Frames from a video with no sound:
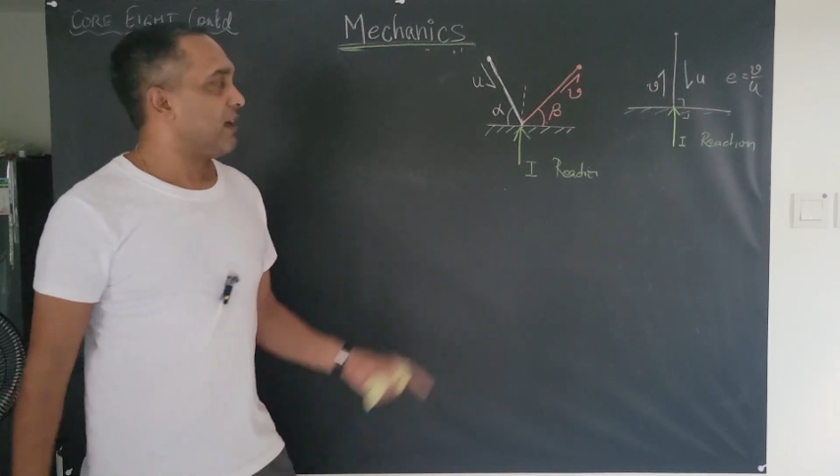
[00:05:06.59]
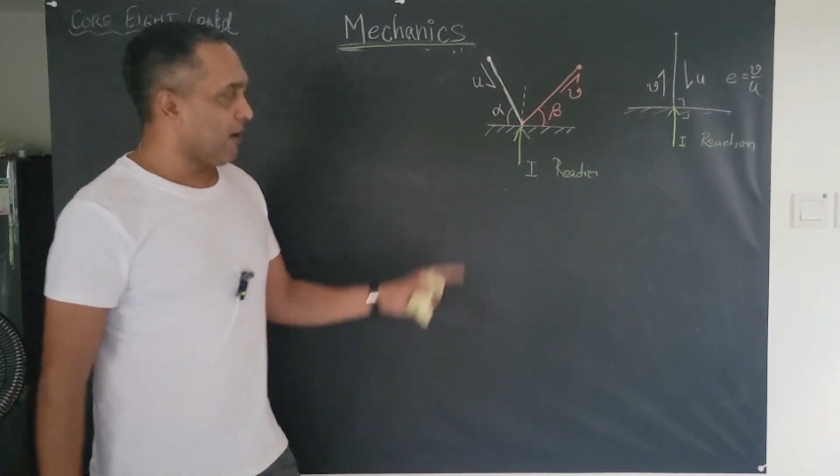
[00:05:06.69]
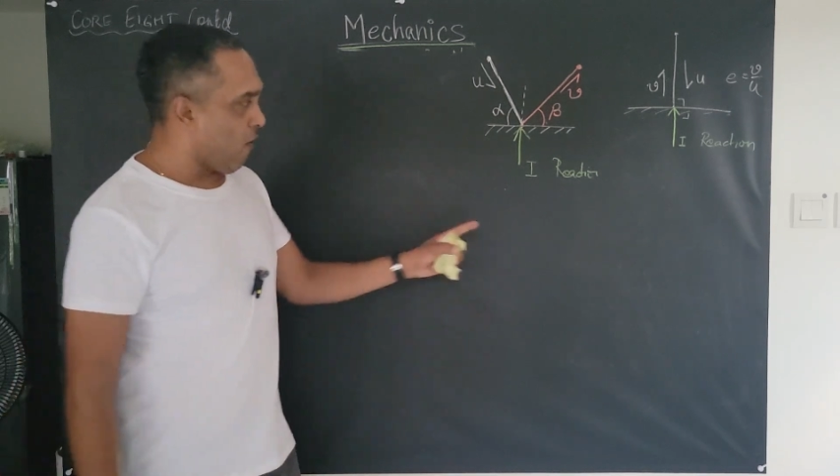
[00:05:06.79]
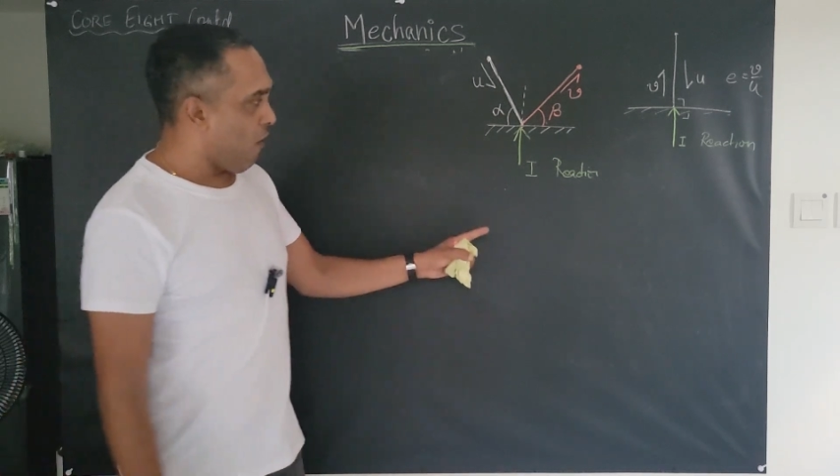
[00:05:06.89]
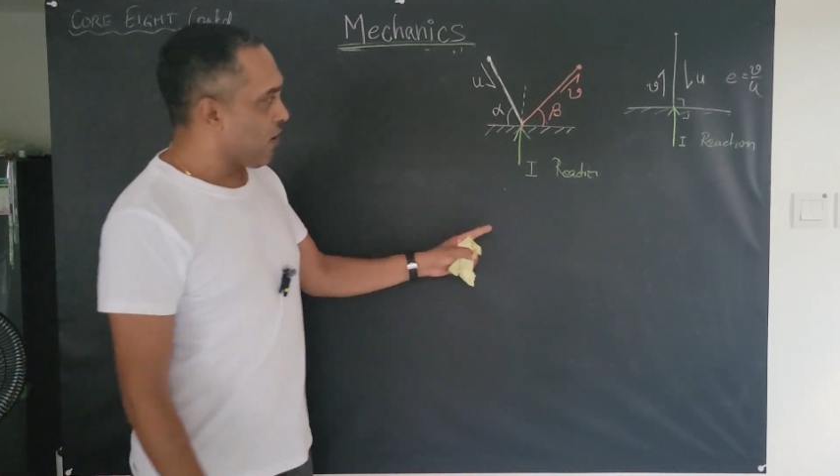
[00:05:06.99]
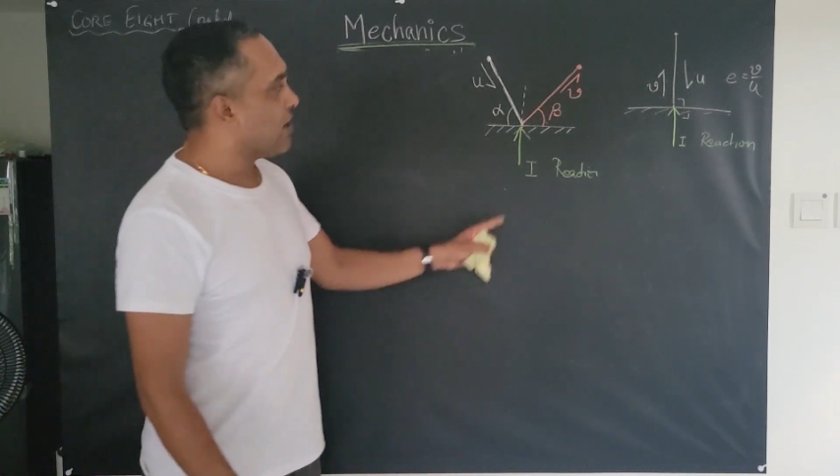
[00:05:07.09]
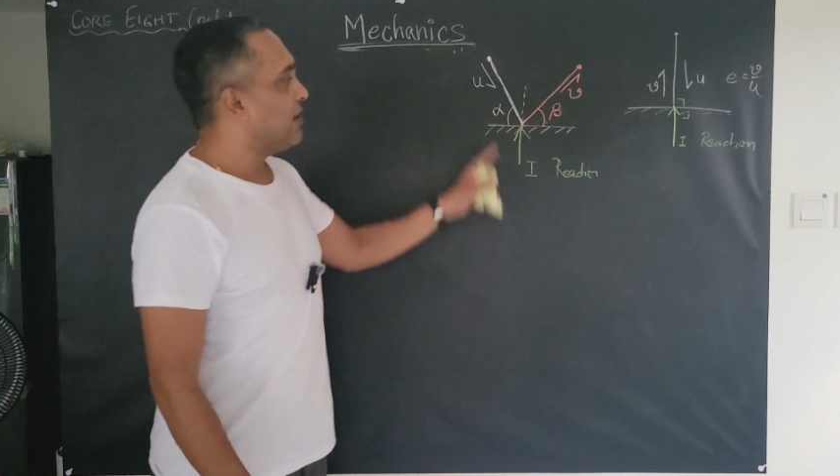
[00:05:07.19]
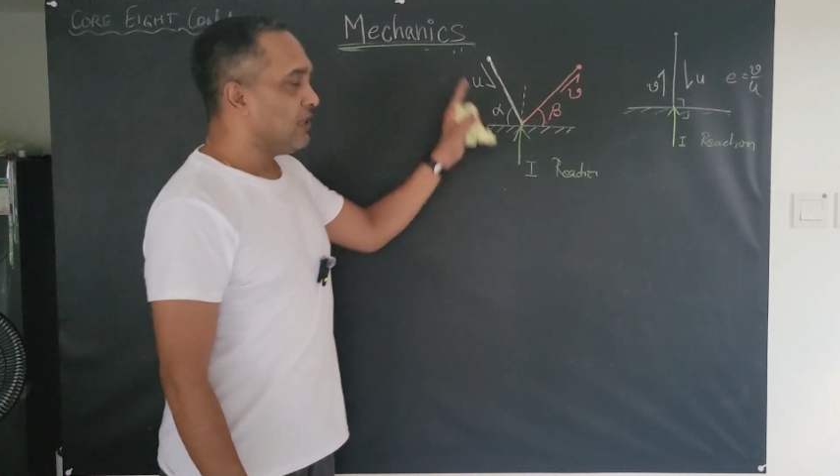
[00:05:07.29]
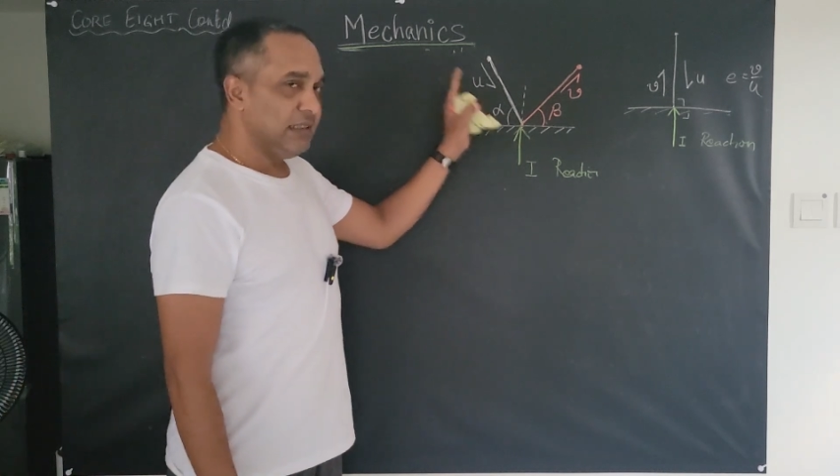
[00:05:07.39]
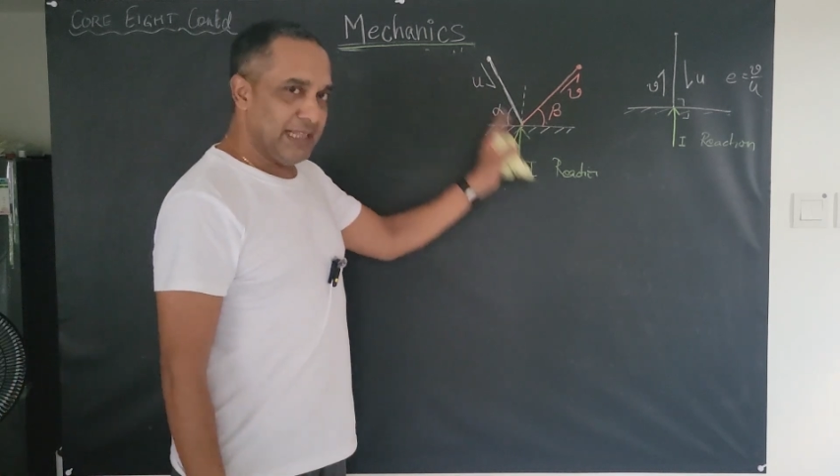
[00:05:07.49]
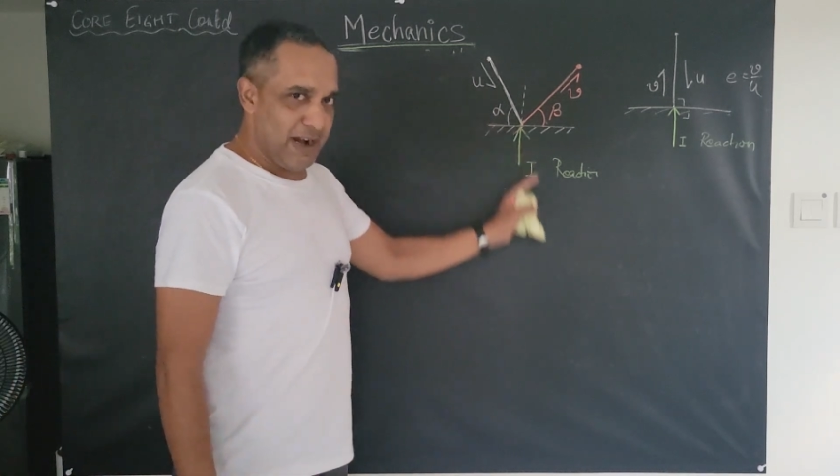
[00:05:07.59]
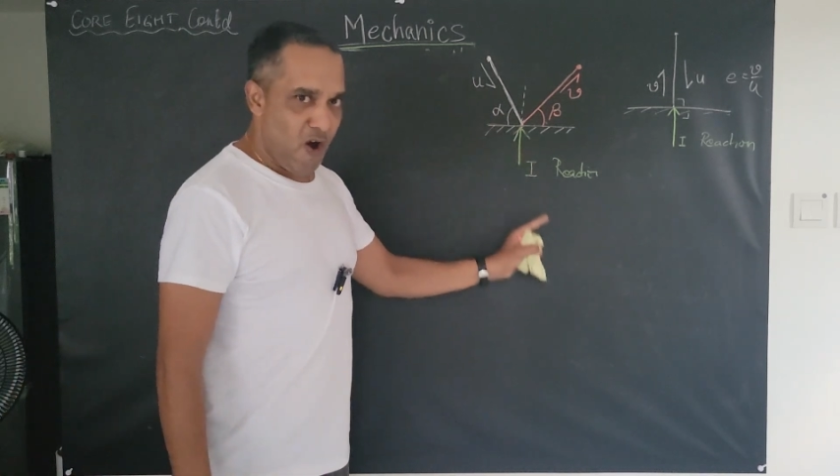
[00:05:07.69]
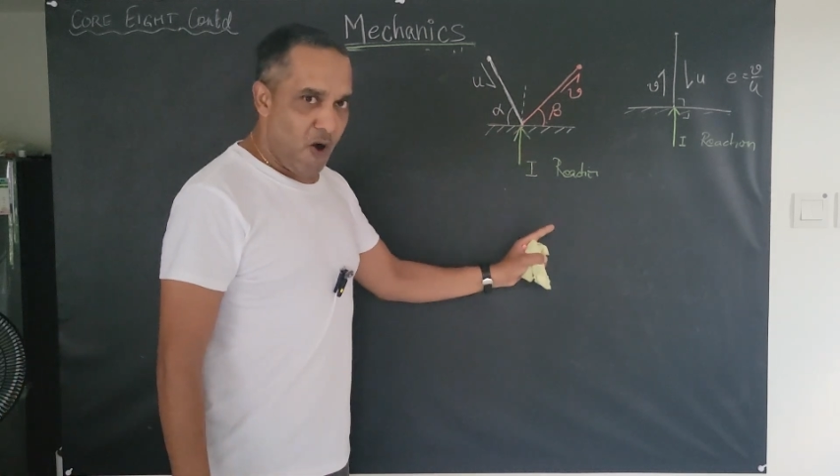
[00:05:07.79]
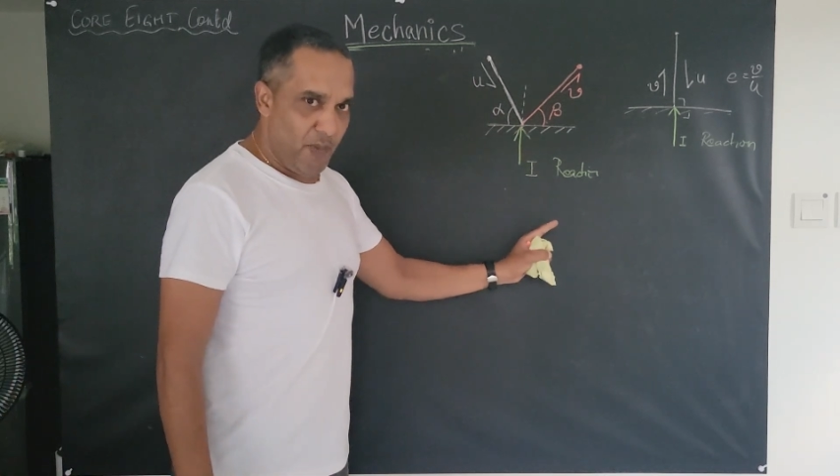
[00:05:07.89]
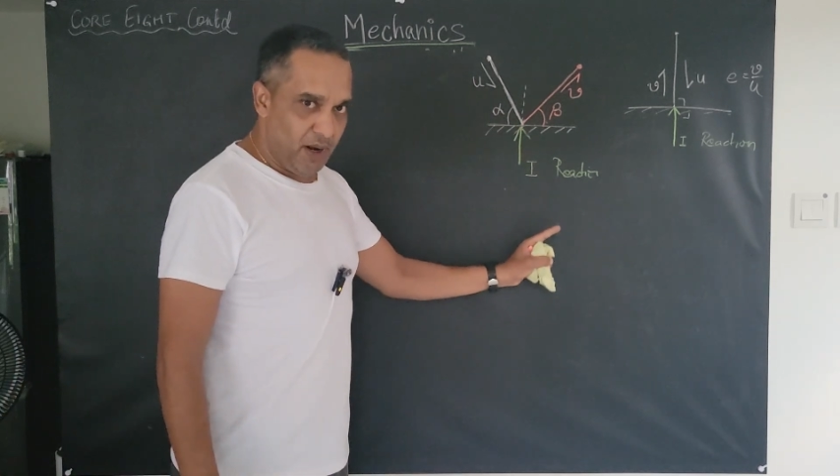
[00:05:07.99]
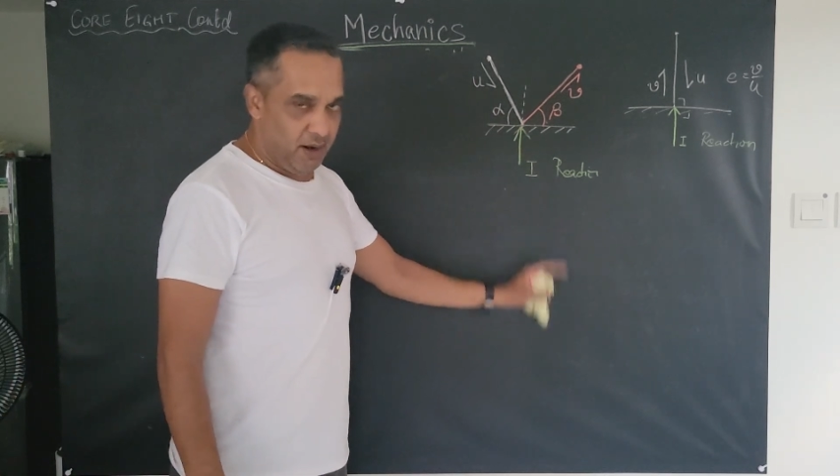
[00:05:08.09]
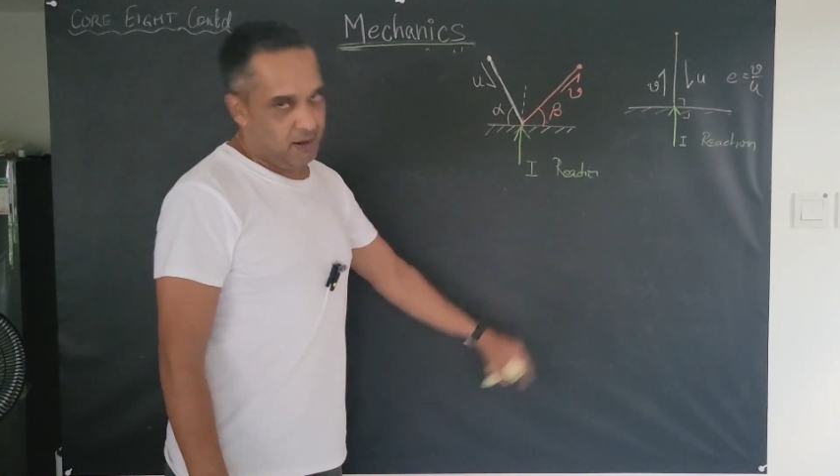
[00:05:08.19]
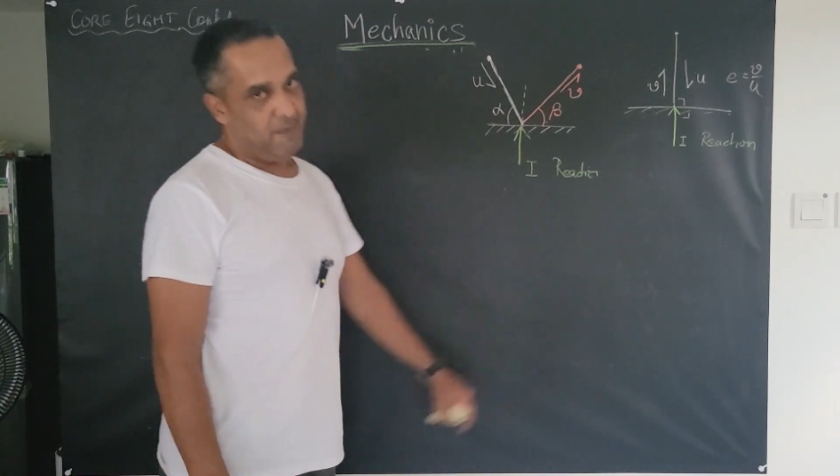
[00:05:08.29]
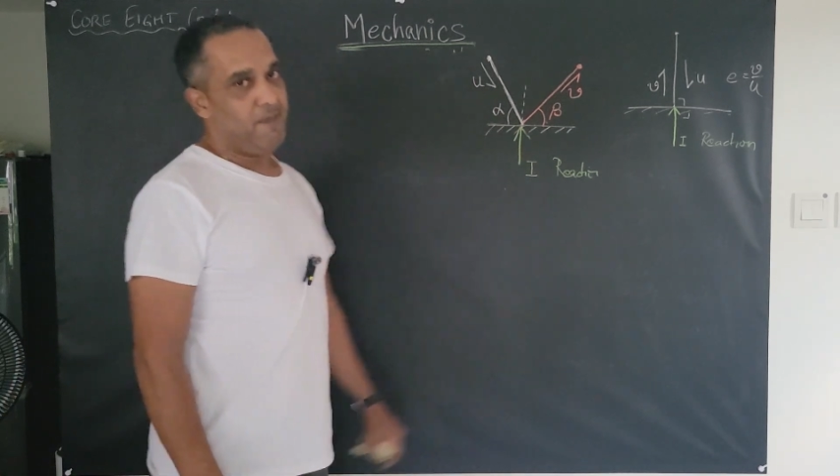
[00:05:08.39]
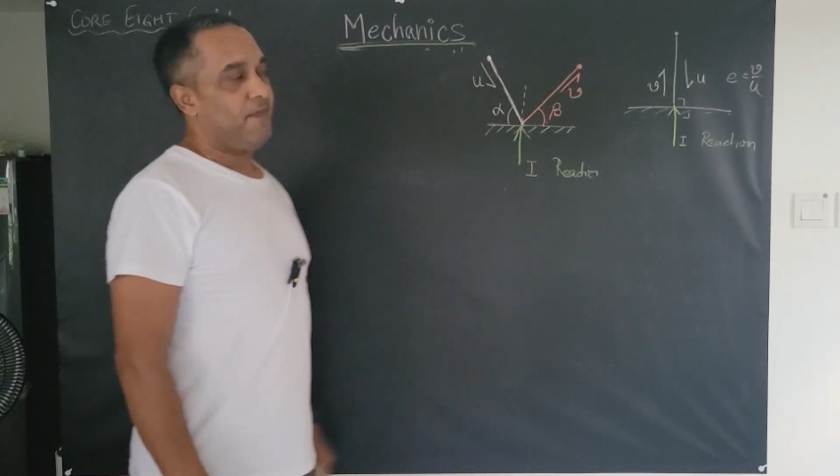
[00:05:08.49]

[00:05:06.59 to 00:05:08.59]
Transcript: along the normal.